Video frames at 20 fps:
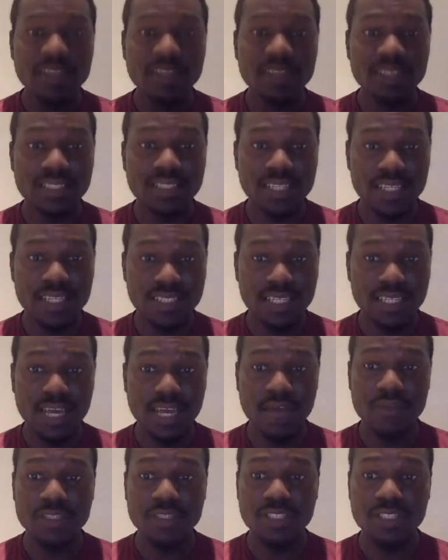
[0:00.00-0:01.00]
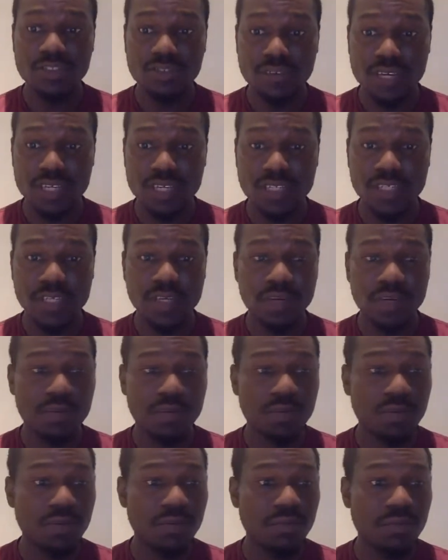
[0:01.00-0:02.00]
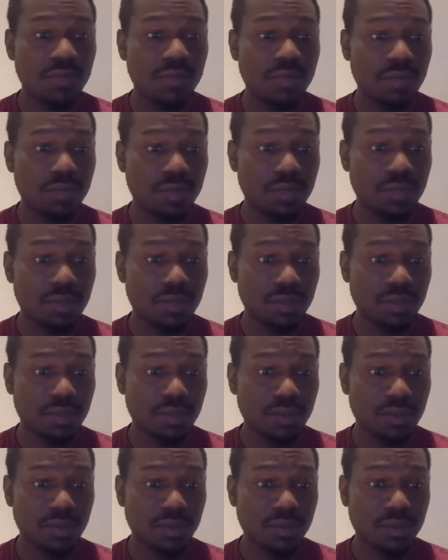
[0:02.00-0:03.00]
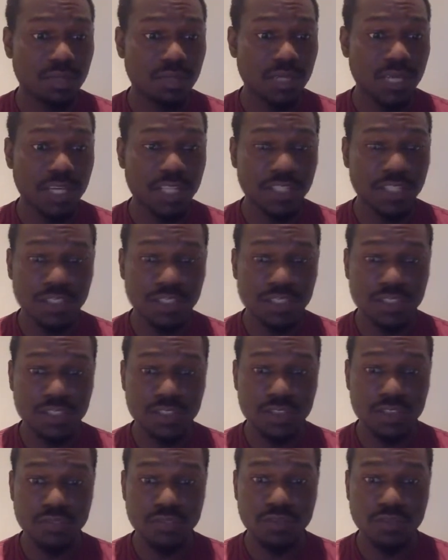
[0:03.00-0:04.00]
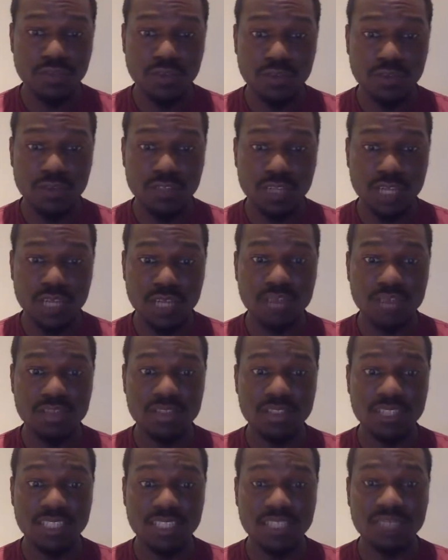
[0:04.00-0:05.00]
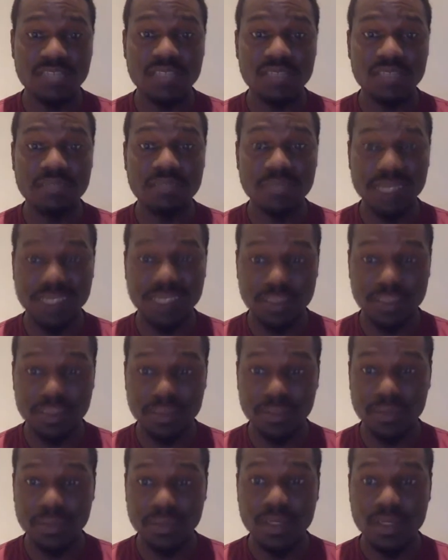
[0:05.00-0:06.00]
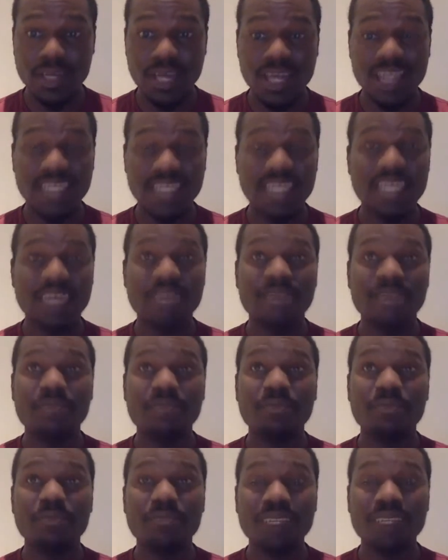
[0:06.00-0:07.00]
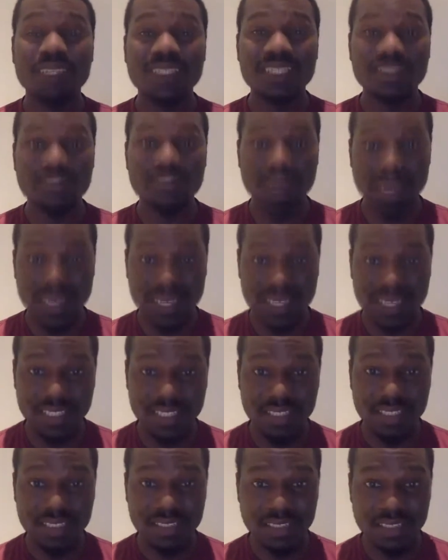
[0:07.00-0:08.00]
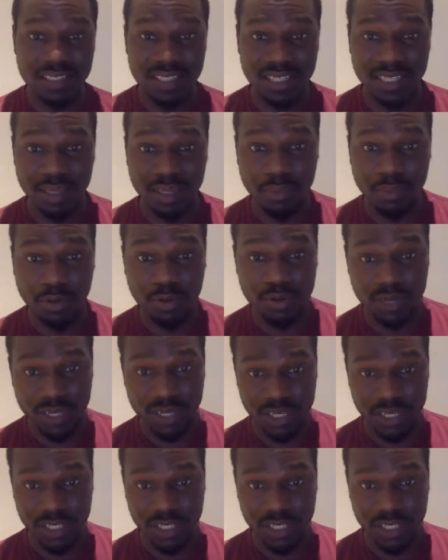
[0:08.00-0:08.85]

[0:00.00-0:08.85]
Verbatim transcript: success, then how he trained the Haitians to revolt and successfully beat them, and he gave them a big smack, and Napoleon